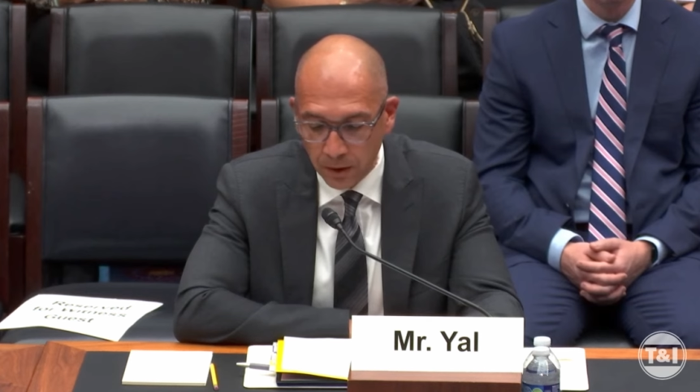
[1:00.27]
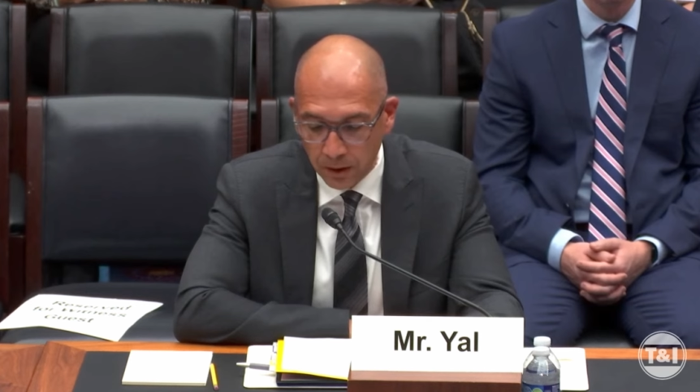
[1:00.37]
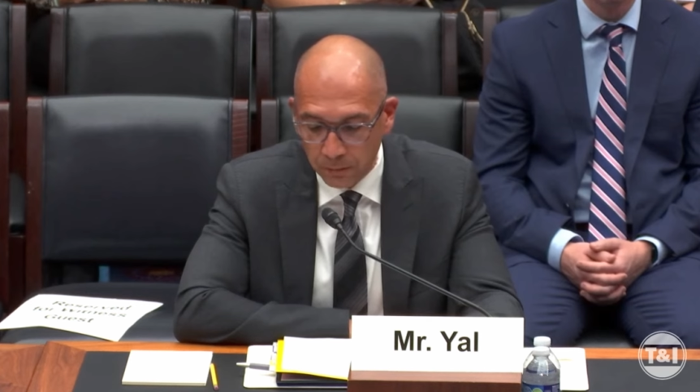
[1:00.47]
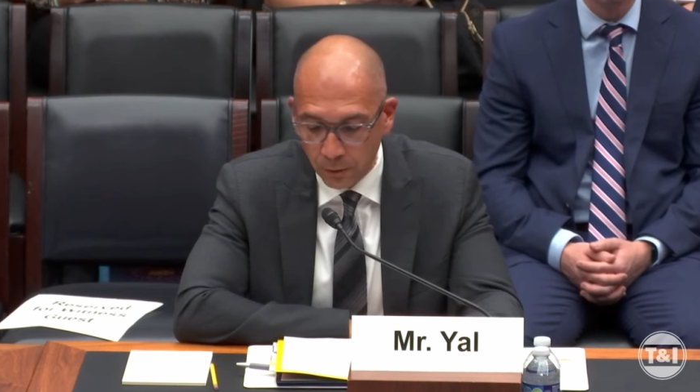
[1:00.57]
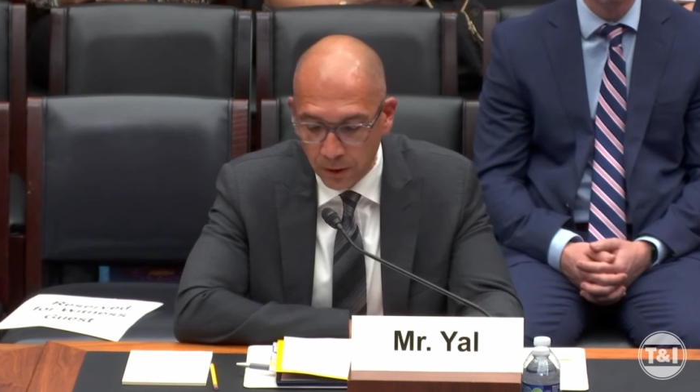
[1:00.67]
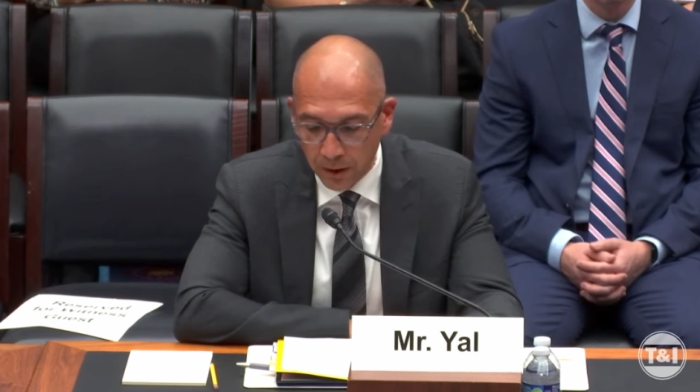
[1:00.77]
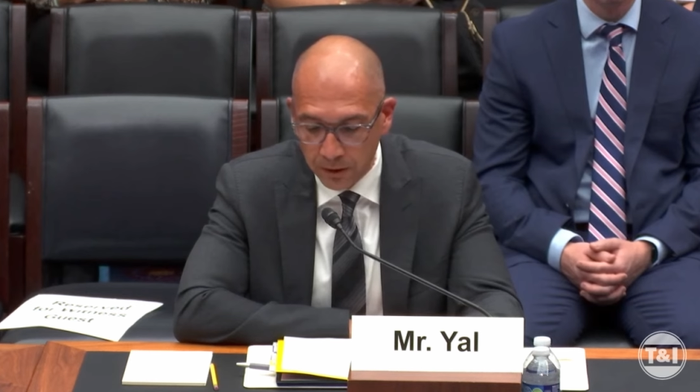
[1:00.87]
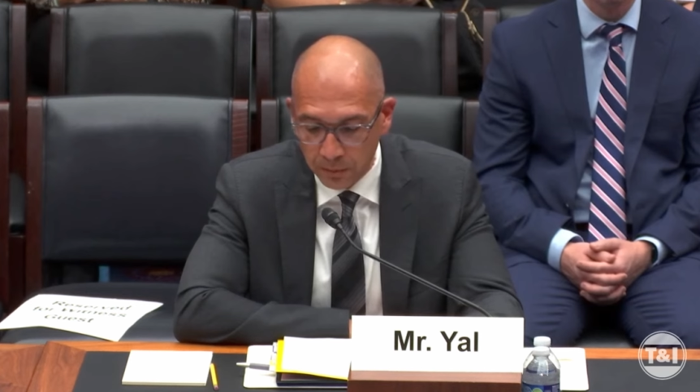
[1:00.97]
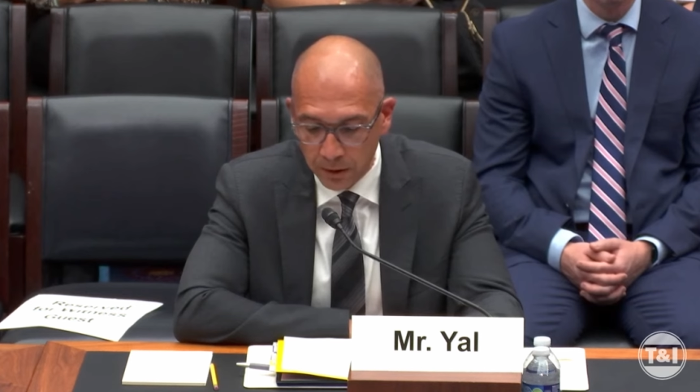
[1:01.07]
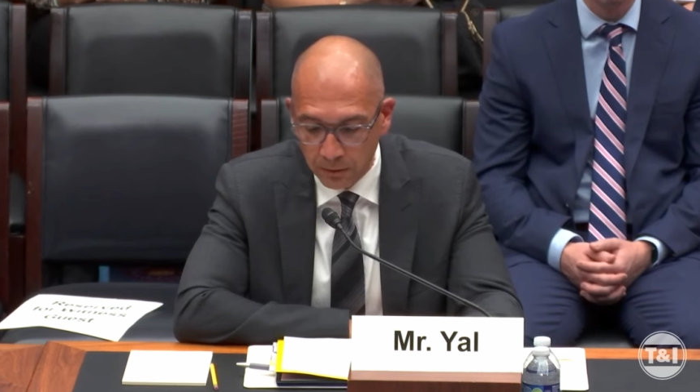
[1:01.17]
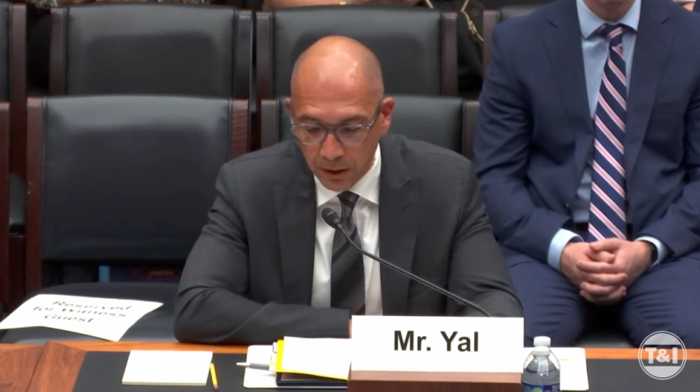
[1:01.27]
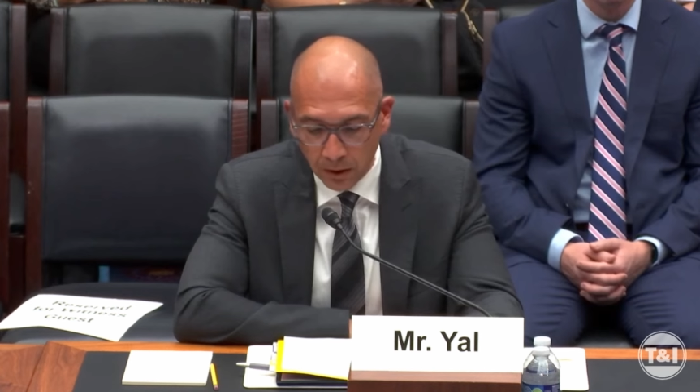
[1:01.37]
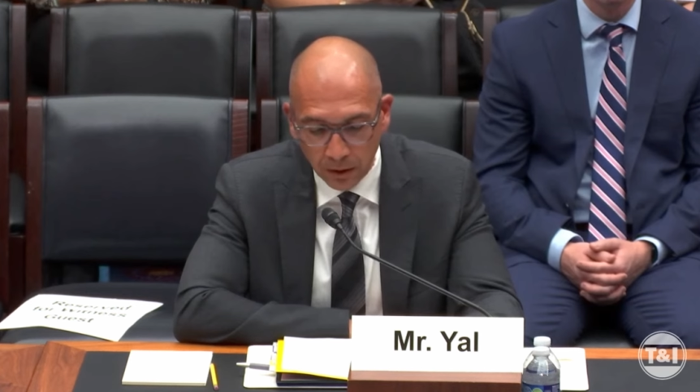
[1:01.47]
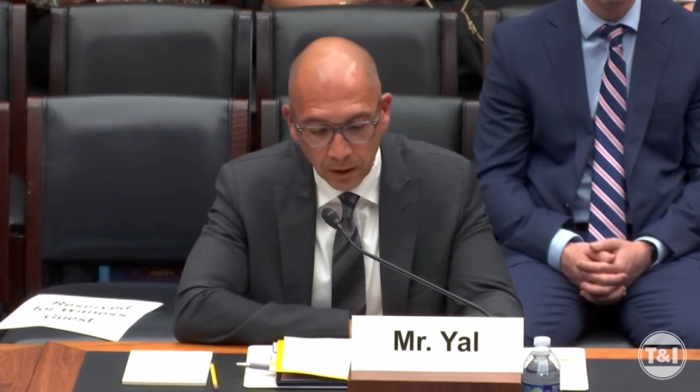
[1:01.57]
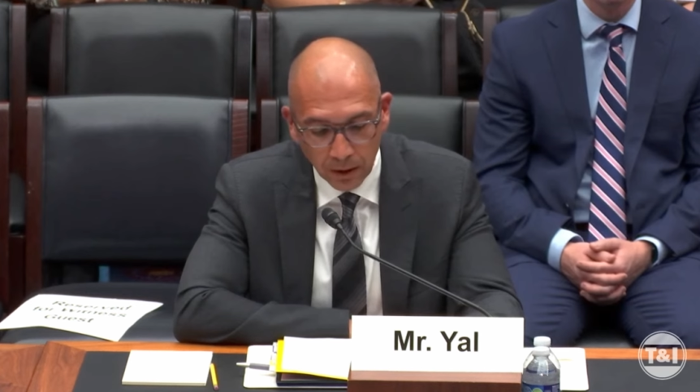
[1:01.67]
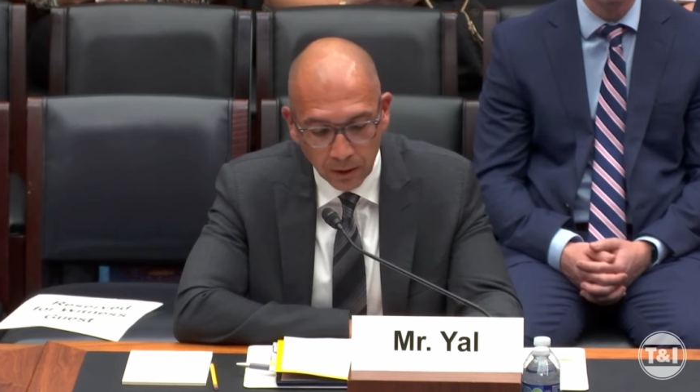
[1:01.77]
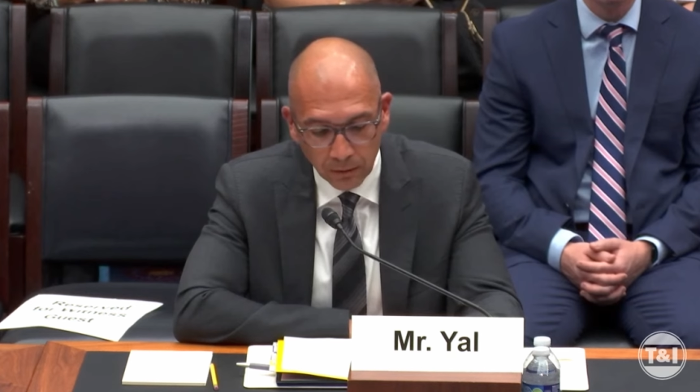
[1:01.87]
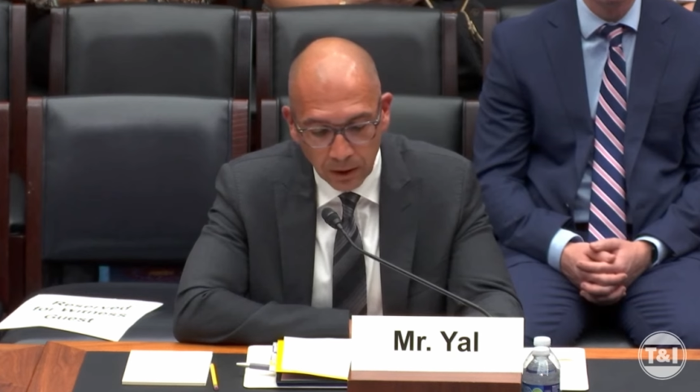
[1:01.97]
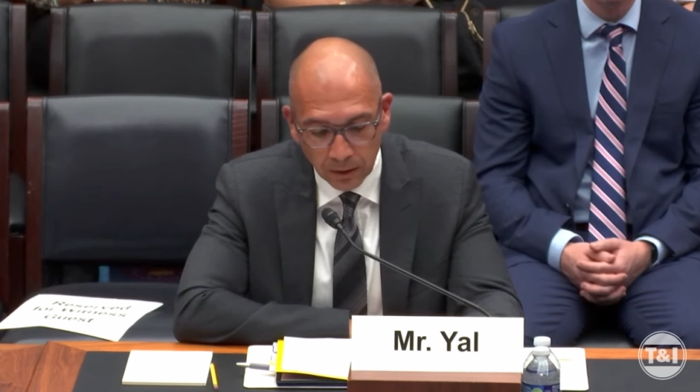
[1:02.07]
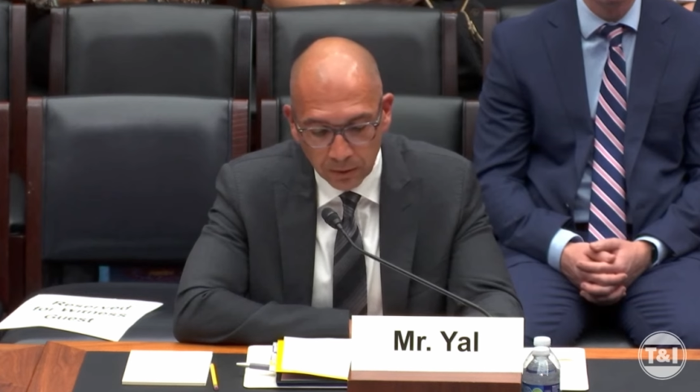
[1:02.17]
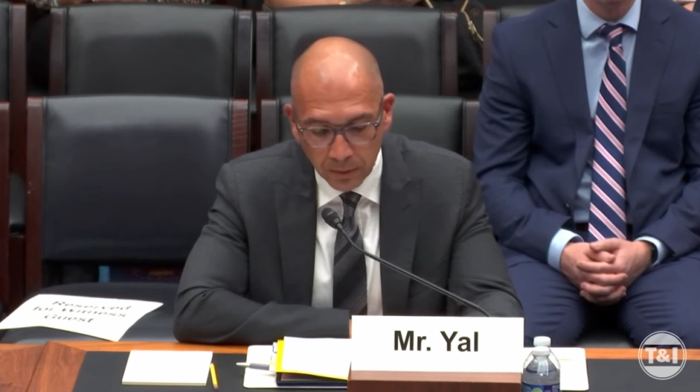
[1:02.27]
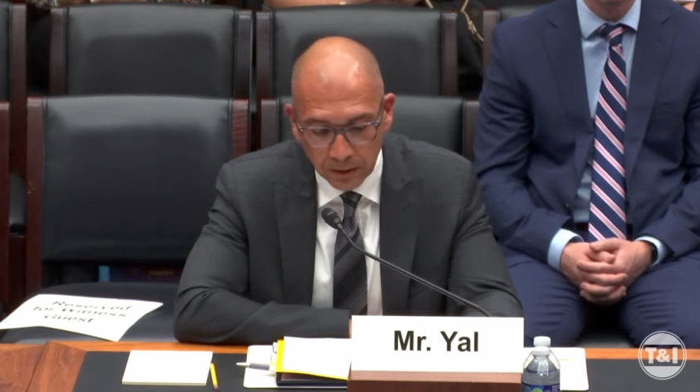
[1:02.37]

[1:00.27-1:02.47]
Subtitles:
of California High-Speed Rail, Redlands